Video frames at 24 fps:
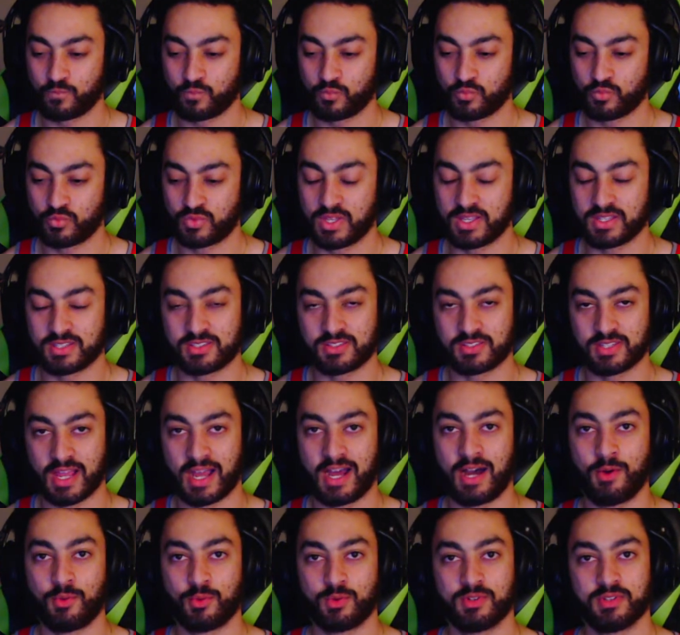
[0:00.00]
they
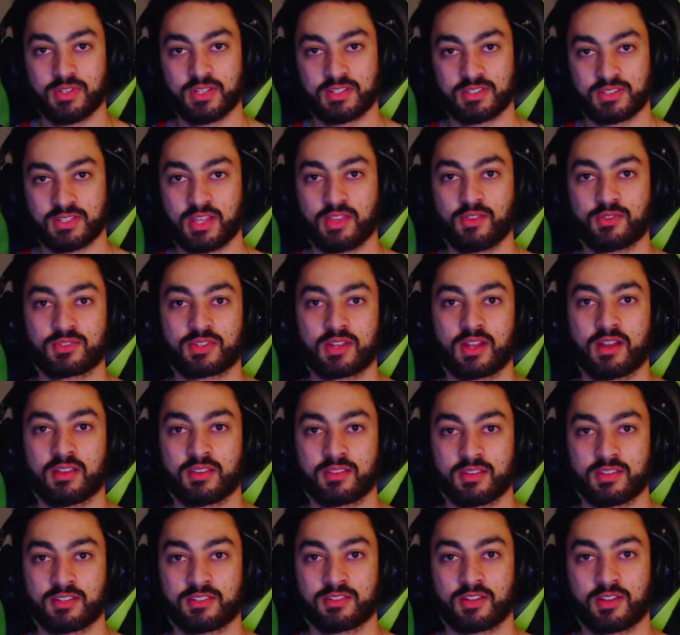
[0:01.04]
sound when they say those kind of
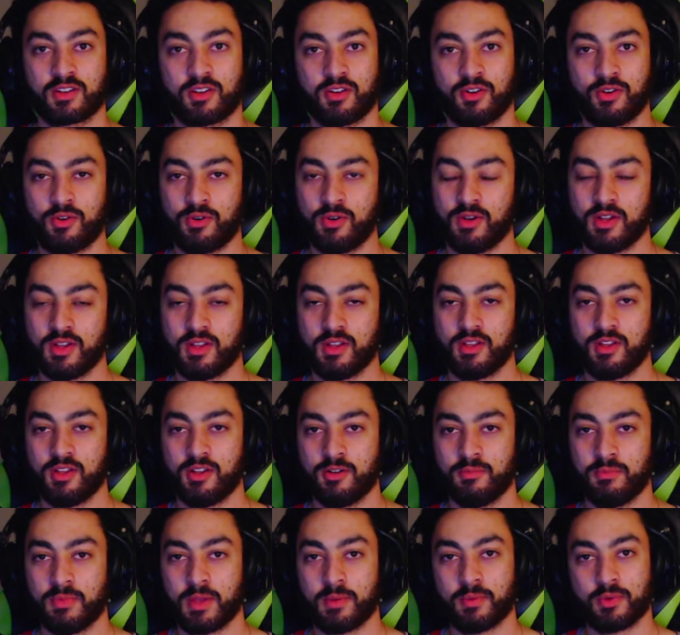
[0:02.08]
things, like, oh,
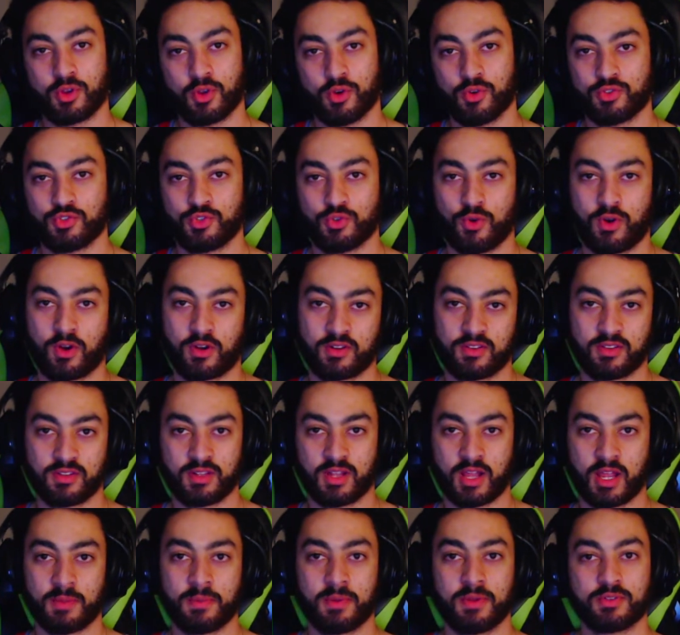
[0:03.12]
maybe you're going too hard on the
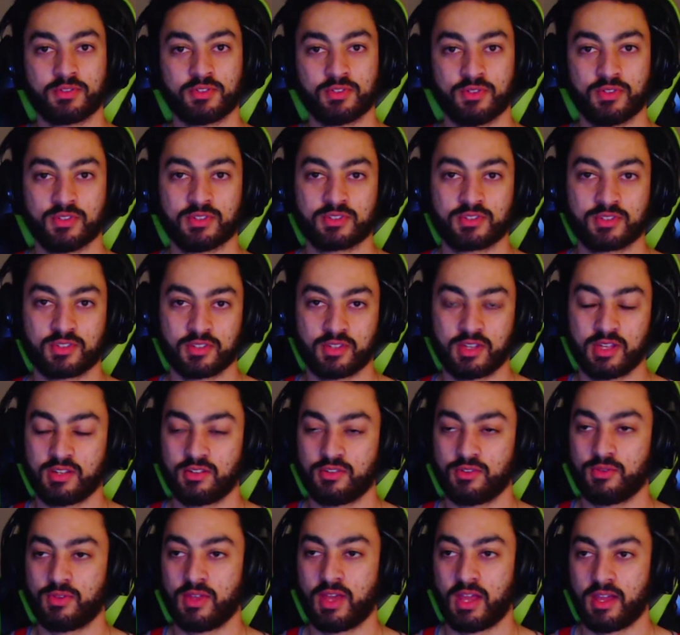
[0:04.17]
diet, maybe you should do this and
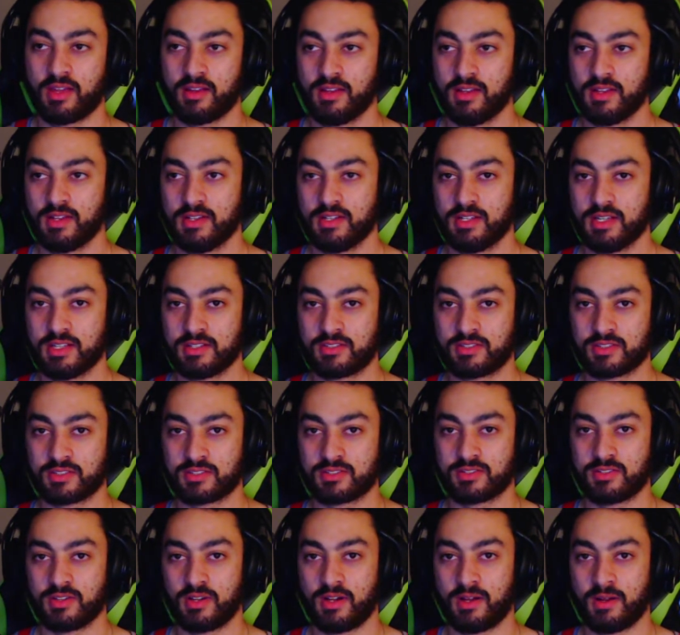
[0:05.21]
do that. It's
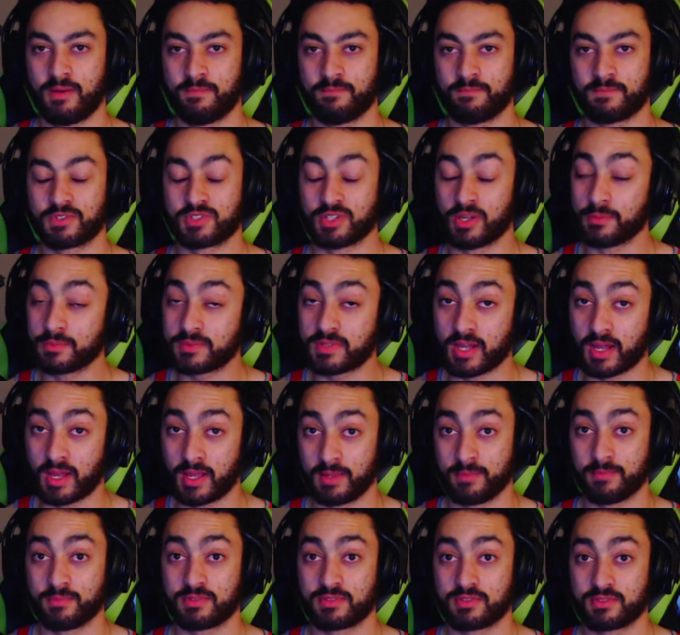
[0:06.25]
just
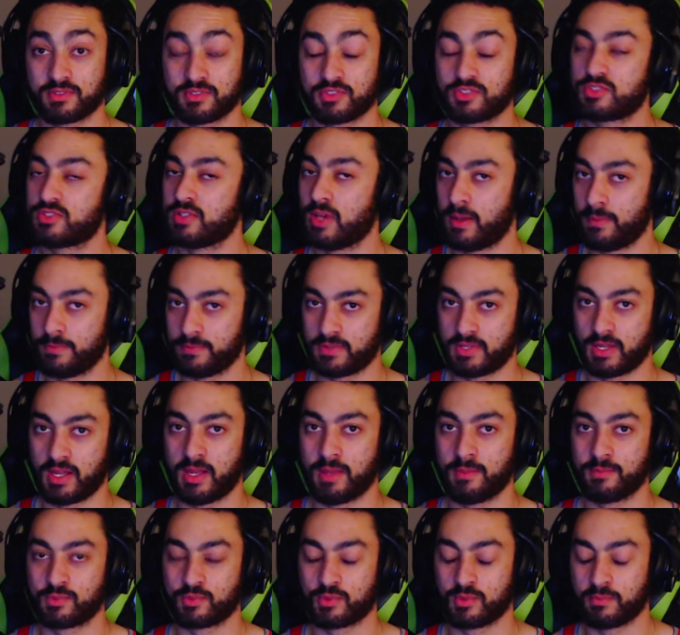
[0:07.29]
sometimes
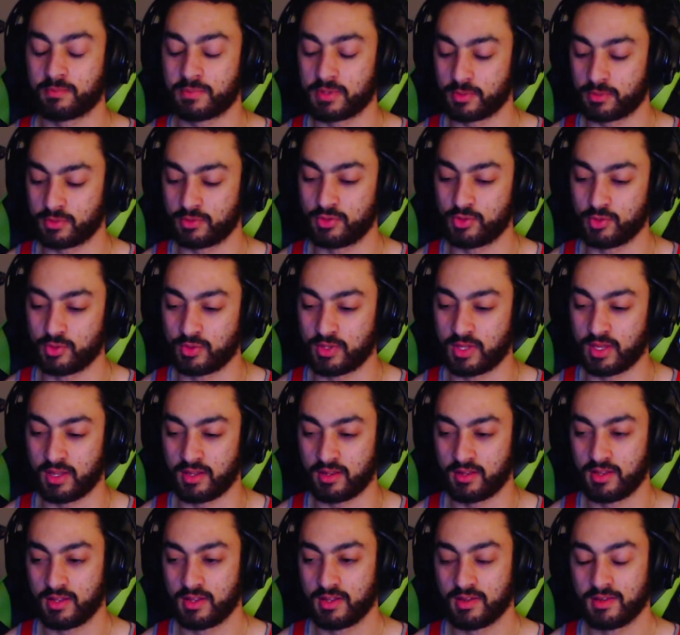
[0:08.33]
when people do
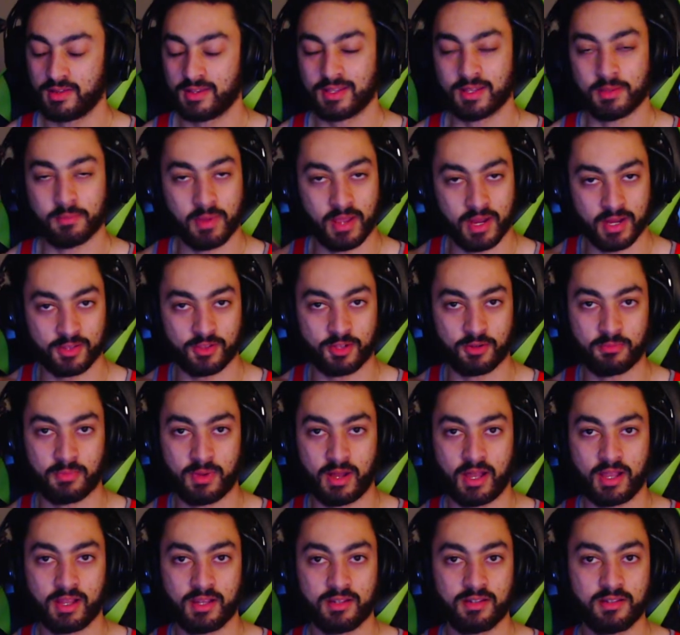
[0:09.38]
that, in the back of their
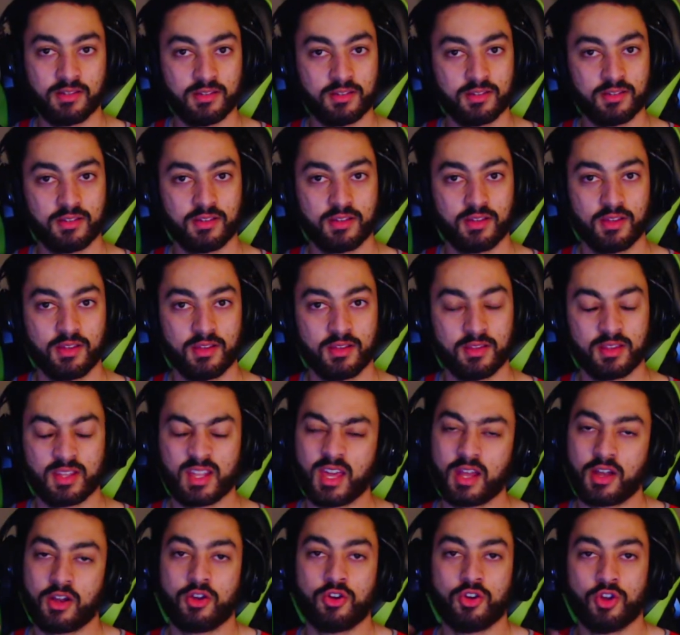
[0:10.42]
mind, they
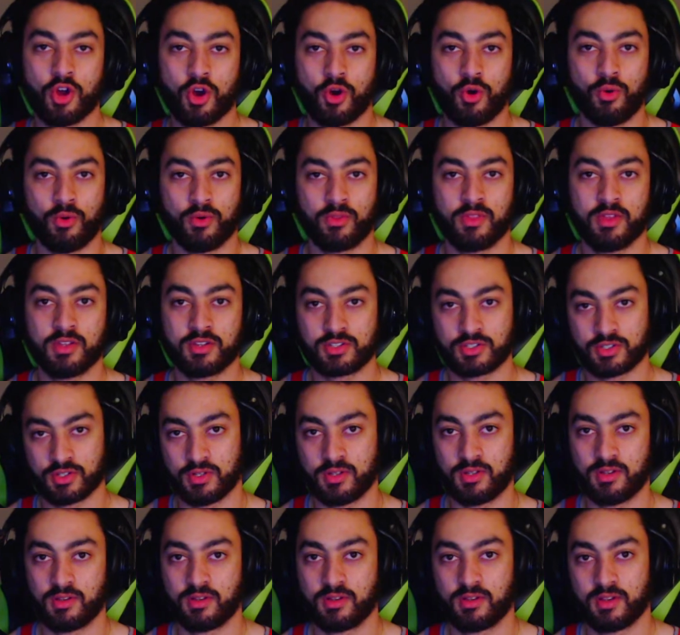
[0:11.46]
kind of know they
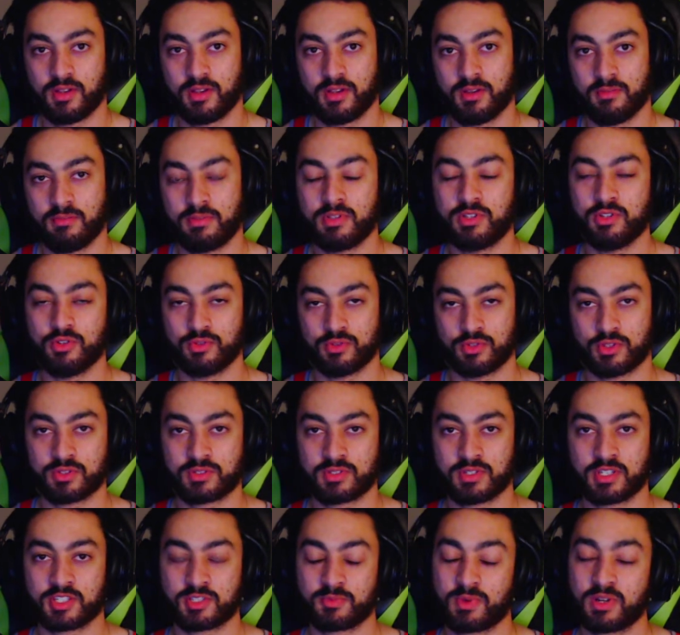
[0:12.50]
should be doing those
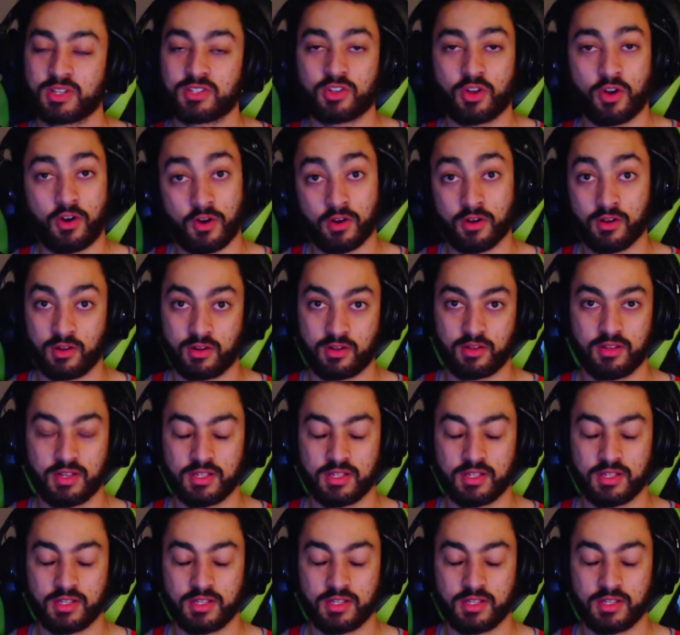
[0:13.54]
things, but it's hard.